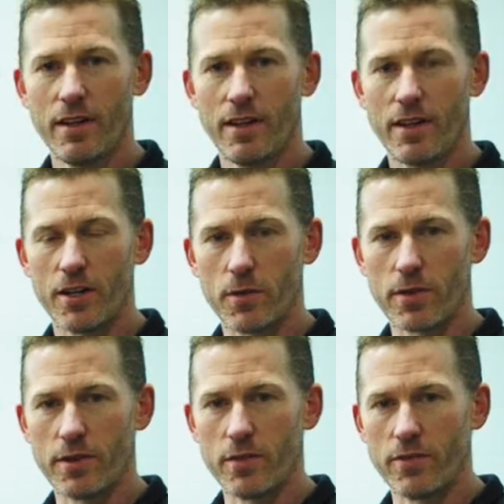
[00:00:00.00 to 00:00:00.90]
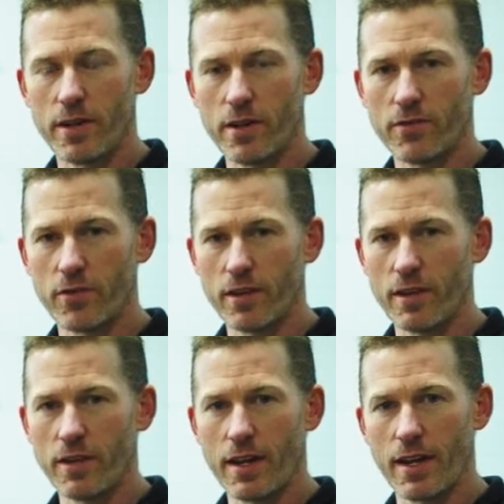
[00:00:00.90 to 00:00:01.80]
here with a new video for
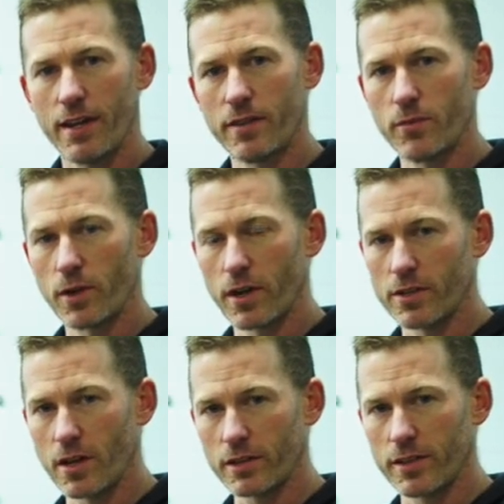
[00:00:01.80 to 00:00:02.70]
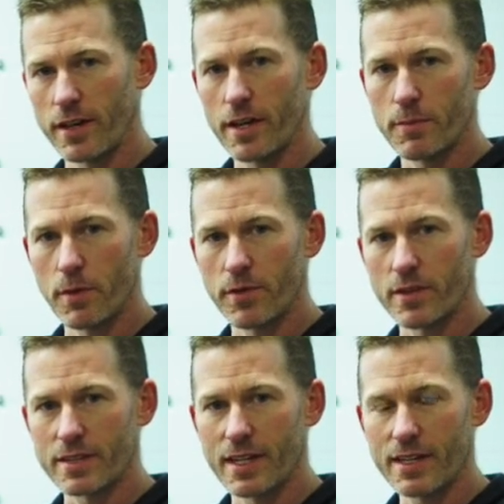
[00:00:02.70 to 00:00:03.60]
you, and we're going to talk today about
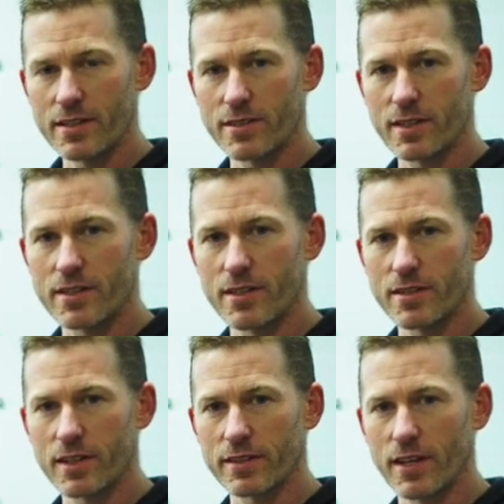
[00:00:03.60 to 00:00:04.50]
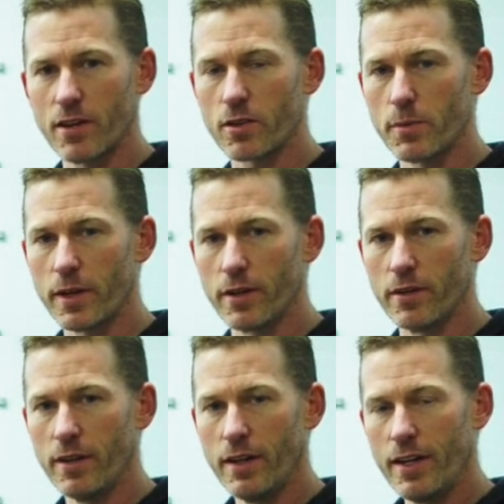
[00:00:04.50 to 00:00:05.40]
this 1966 El Camino.
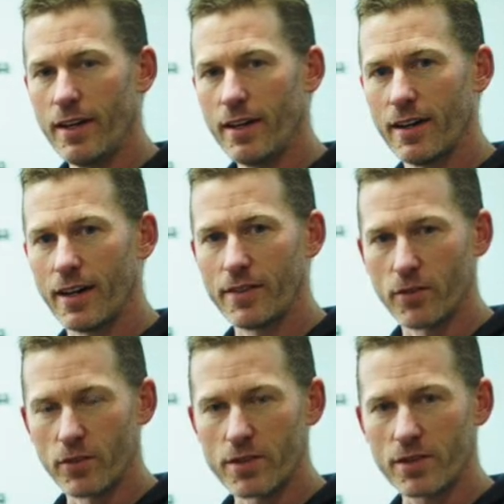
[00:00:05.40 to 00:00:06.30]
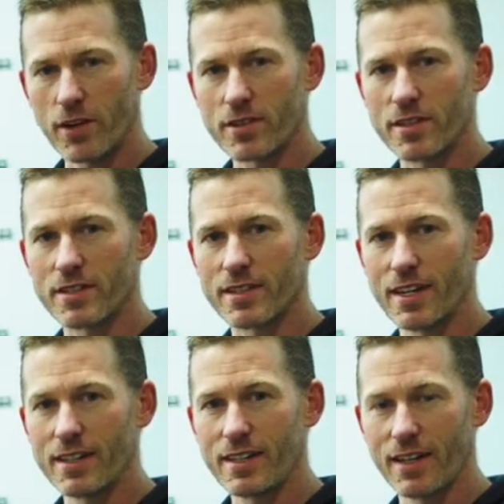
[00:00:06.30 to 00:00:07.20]
I've owned this car since
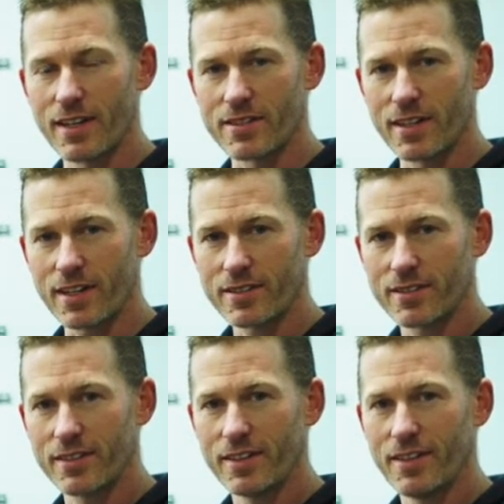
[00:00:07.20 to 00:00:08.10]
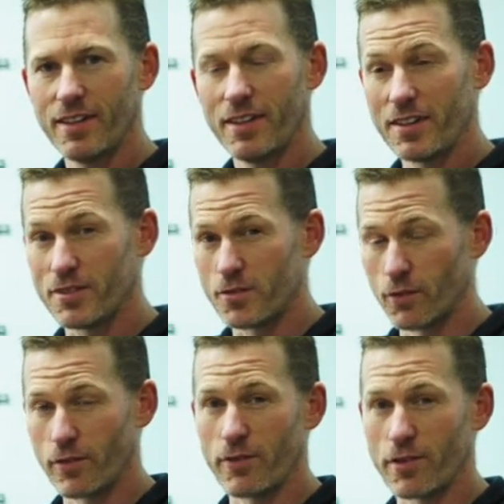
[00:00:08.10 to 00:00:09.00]
1996,
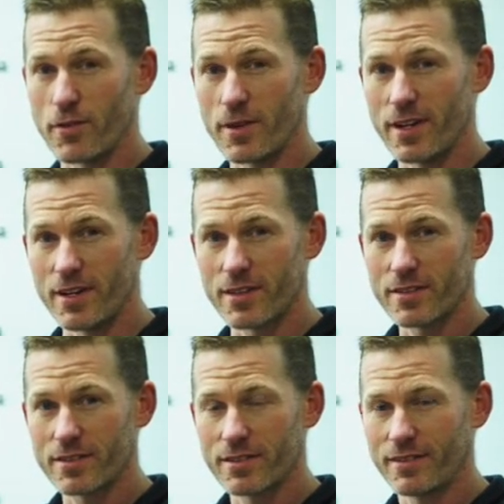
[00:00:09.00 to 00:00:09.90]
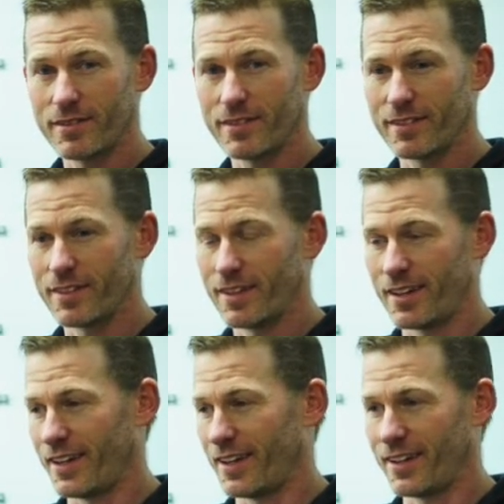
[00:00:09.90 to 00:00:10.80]
drove it for 3 years,
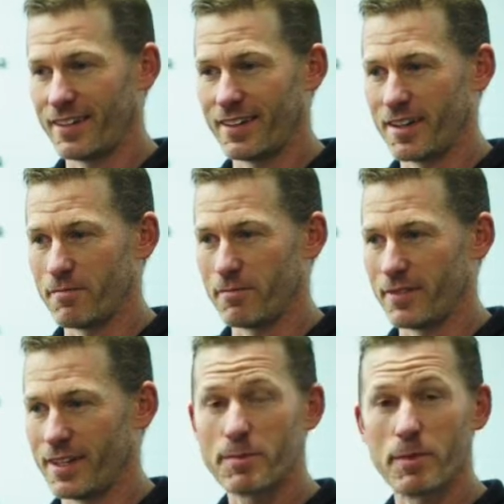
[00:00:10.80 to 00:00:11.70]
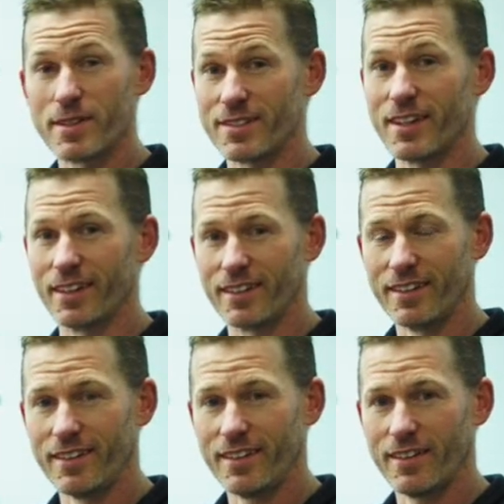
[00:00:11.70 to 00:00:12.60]
and it's been sitting
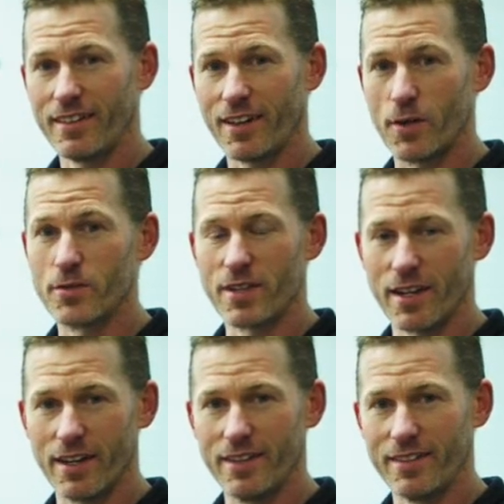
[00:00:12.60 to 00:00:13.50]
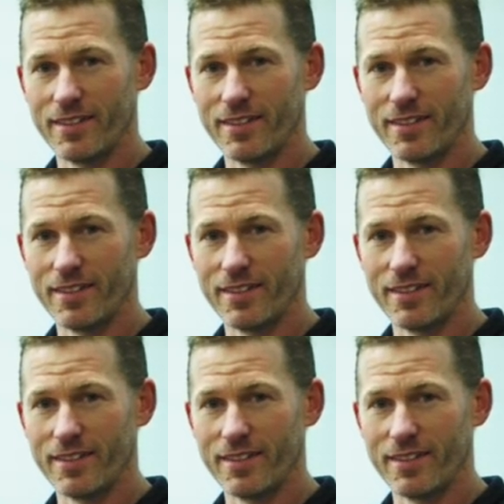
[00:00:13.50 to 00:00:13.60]
outside